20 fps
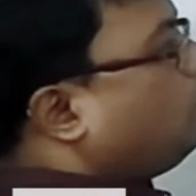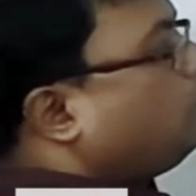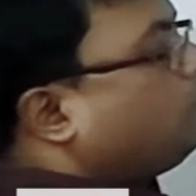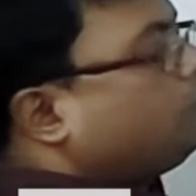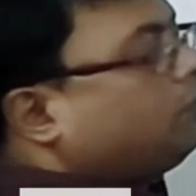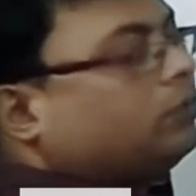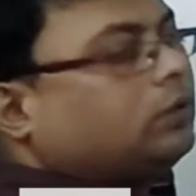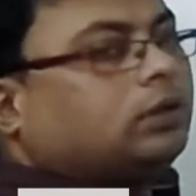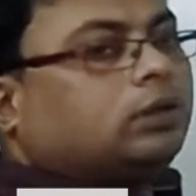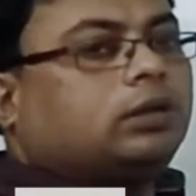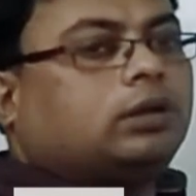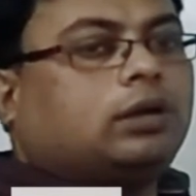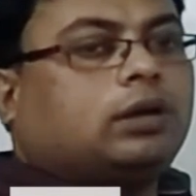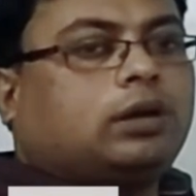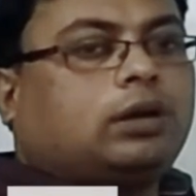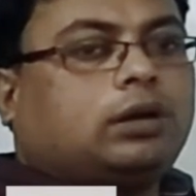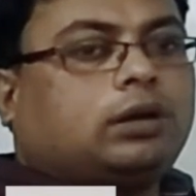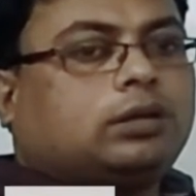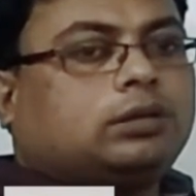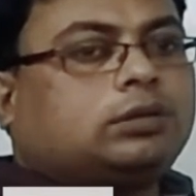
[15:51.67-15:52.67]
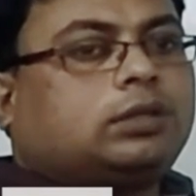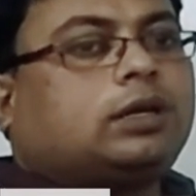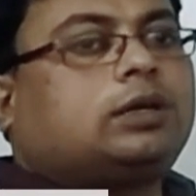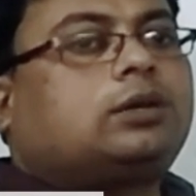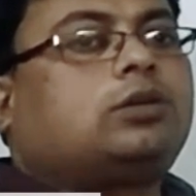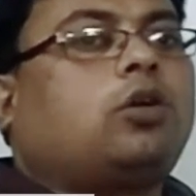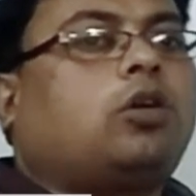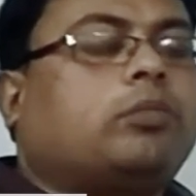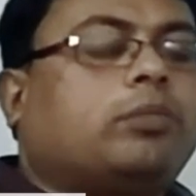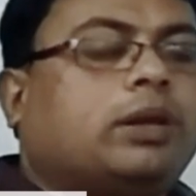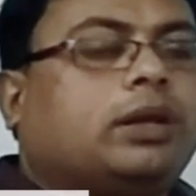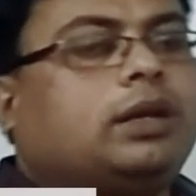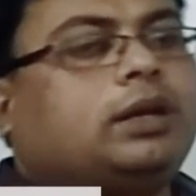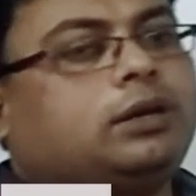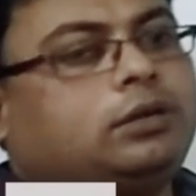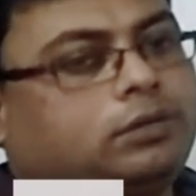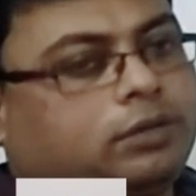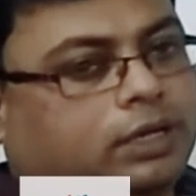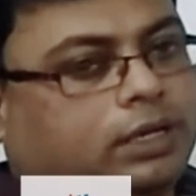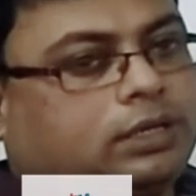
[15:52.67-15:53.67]
of the
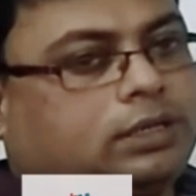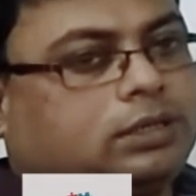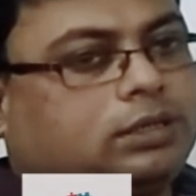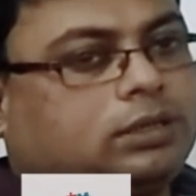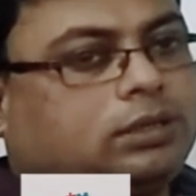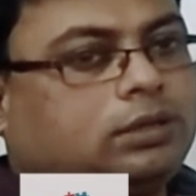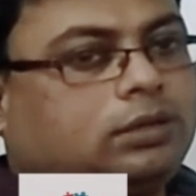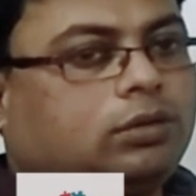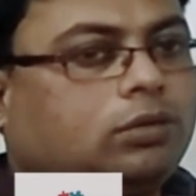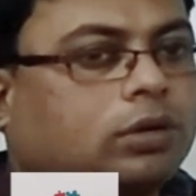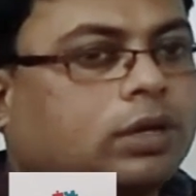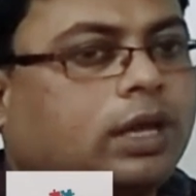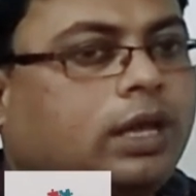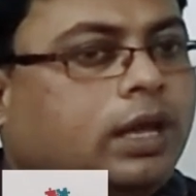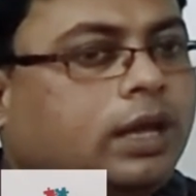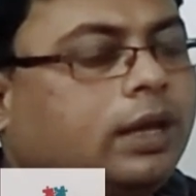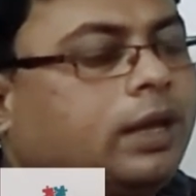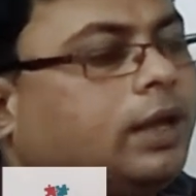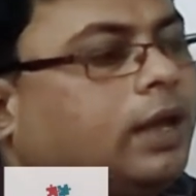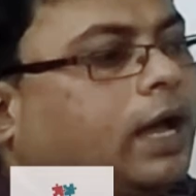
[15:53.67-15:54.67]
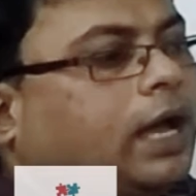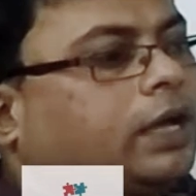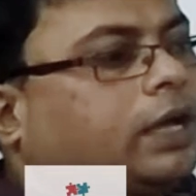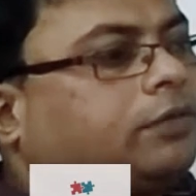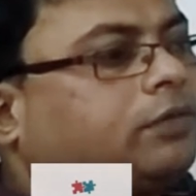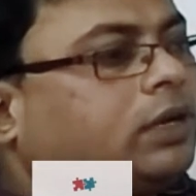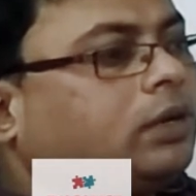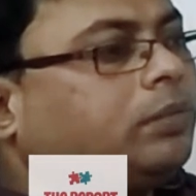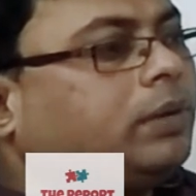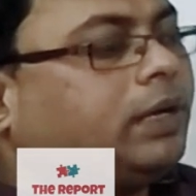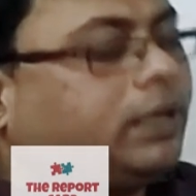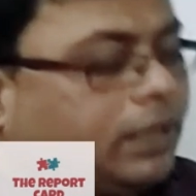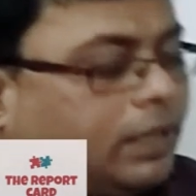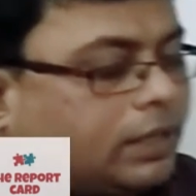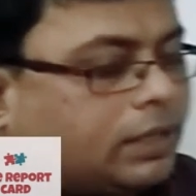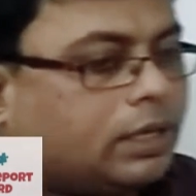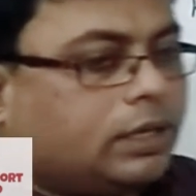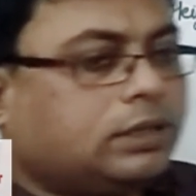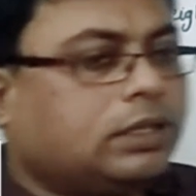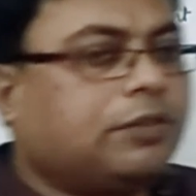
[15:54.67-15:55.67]
dominant trait. Okay, I will be
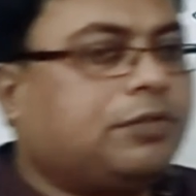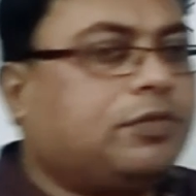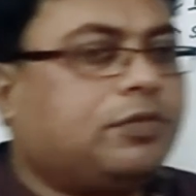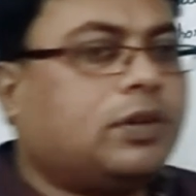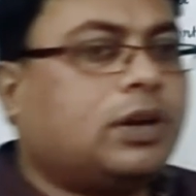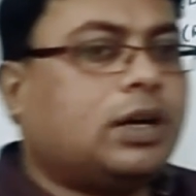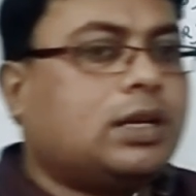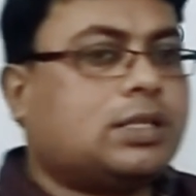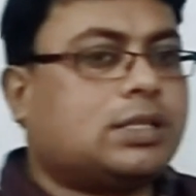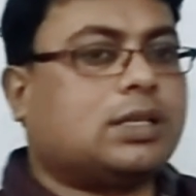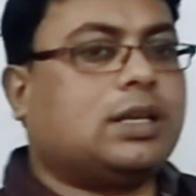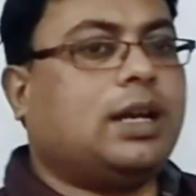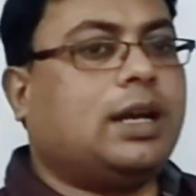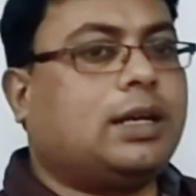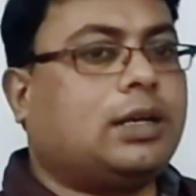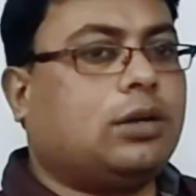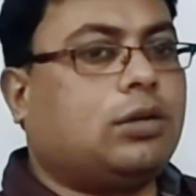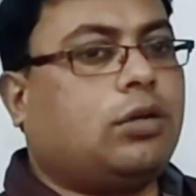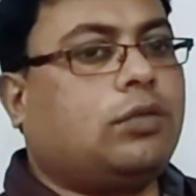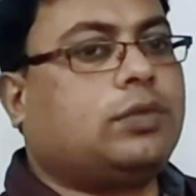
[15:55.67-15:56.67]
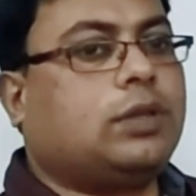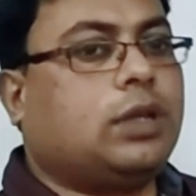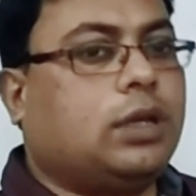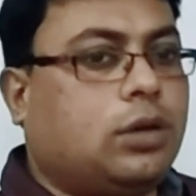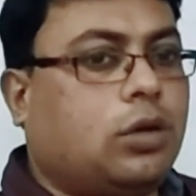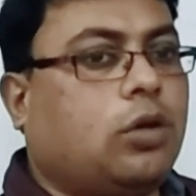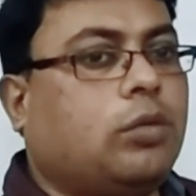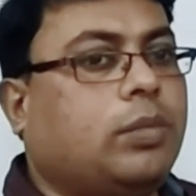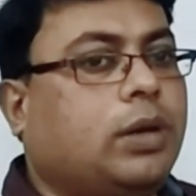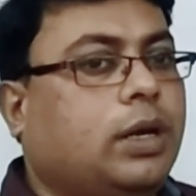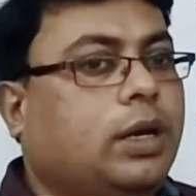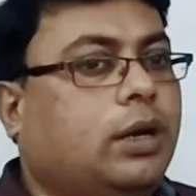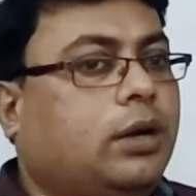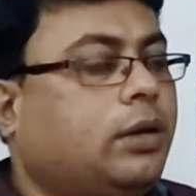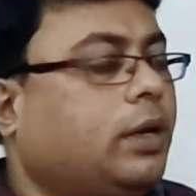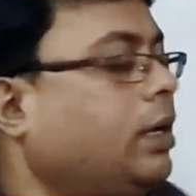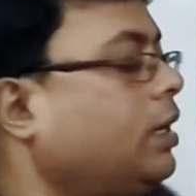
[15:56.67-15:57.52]
taking the first letter of the dominant